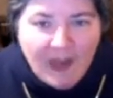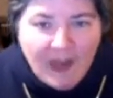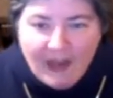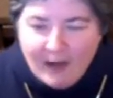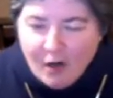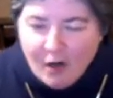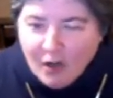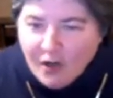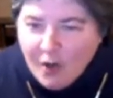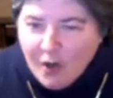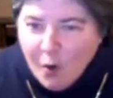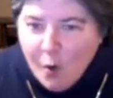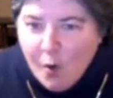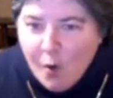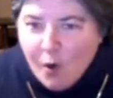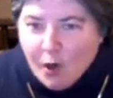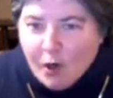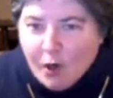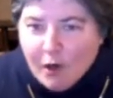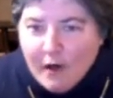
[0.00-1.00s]
And our
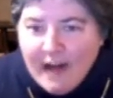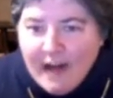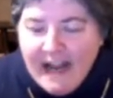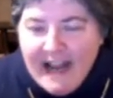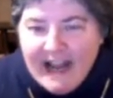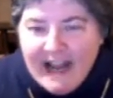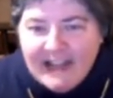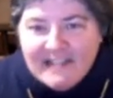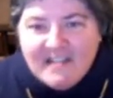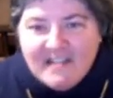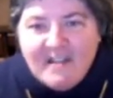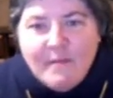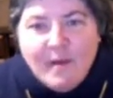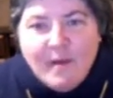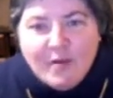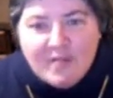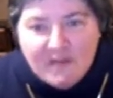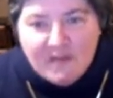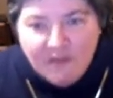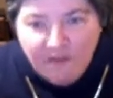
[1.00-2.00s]
core is the
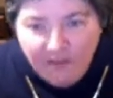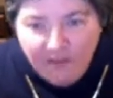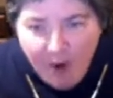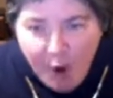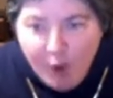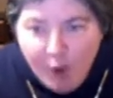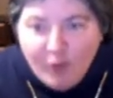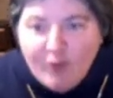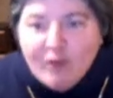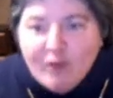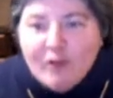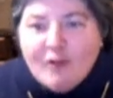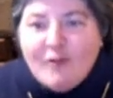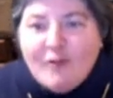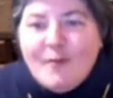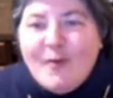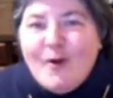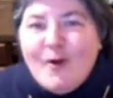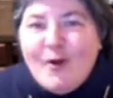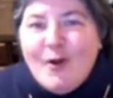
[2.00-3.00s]
most
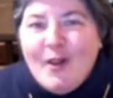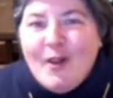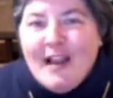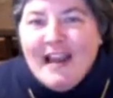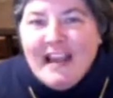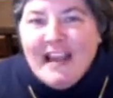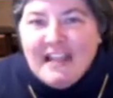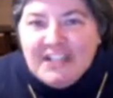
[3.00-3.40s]
vulnerable,